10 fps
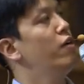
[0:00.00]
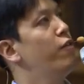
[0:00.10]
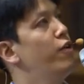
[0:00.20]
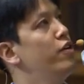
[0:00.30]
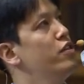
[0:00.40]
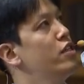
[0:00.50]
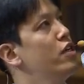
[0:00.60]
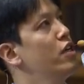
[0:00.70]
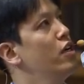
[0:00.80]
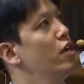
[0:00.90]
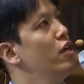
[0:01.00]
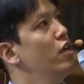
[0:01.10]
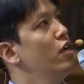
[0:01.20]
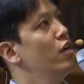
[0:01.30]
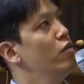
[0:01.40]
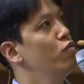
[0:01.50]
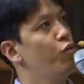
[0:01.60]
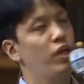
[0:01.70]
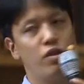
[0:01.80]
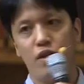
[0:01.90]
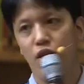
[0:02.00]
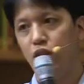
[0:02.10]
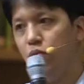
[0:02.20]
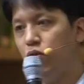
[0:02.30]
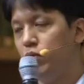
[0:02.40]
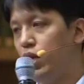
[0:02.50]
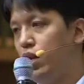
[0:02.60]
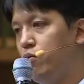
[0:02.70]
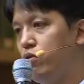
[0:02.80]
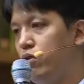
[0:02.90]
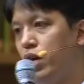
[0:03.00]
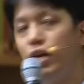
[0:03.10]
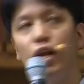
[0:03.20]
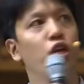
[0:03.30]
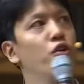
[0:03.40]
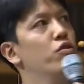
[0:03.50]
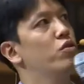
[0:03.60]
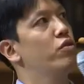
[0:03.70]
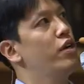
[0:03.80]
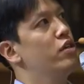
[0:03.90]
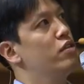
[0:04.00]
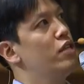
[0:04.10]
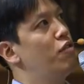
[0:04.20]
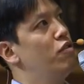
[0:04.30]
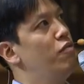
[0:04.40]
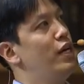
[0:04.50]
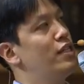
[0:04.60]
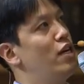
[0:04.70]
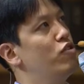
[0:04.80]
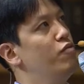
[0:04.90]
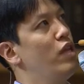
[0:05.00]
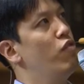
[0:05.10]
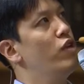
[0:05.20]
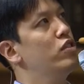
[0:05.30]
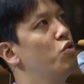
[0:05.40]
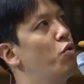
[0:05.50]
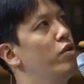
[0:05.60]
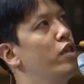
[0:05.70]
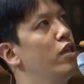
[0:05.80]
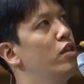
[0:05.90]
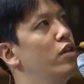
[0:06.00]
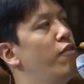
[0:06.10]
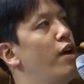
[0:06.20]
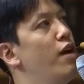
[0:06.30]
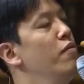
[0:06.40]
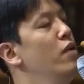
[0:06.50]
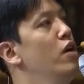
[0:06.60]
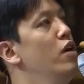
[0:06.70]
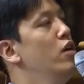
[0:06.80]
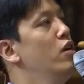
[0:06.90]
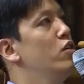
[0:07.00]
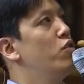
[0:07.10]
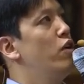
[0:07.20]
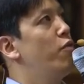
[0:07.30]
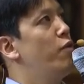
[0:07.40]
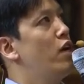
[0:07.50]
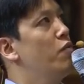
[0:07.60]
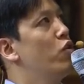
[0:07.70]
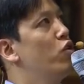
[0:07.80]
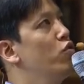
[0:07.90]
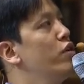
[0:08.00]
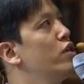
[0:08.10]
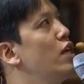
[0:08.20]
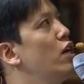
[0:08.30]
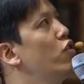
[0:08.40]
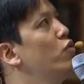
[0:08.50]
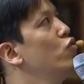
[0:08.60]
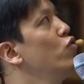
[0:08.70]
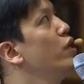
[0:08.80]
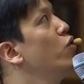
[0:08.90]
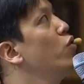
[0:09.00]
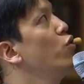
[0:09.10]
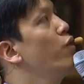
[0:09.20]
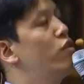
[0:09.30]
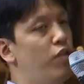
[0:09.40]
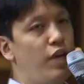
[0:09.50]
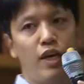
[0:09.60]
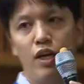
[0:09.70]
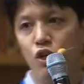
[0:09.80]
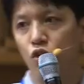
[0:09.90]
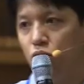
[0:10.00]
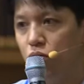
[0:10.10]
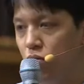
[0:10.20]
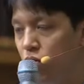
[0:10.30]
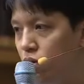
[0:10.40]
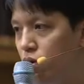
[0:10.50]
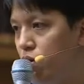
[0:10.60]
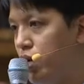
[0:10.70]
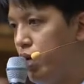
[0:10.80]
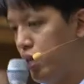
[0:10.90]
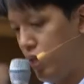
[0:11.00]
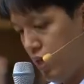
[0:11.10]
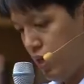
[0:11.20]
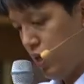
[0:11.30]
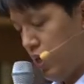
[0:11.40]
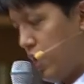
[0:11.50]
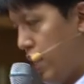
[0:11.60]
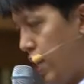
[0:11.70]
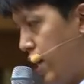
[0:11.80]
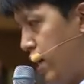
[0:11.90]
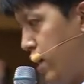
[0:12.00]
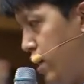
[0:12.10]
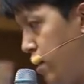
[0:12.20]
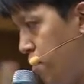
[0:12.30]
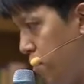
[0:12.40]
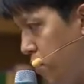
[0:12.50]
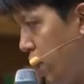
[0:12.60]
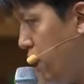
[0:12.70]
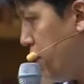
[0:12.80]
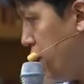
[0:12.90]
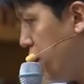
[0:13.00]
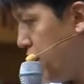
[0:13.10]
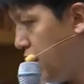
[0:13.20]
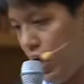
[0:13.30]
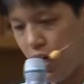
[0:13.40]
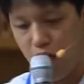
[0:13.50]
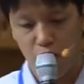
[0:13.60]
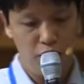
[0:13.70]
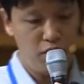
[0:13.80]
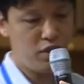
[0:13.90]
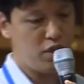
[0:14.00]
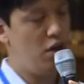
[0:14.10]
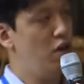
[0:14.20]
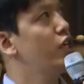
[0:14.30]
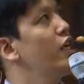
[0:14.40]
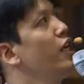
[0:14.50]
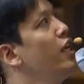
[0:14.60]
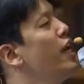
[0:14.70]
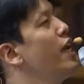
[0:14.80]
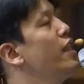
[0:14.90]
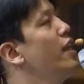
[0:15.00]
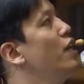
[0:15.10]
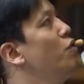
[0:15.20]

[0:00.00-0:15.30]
first, moving the data from DRAM to the ALU. So there's a 1,000 by 1,000 matrix stored in the DRAM. So what I'm going to do is I'm going to move it all the way to the ALU, right? And maybe I was lucky and I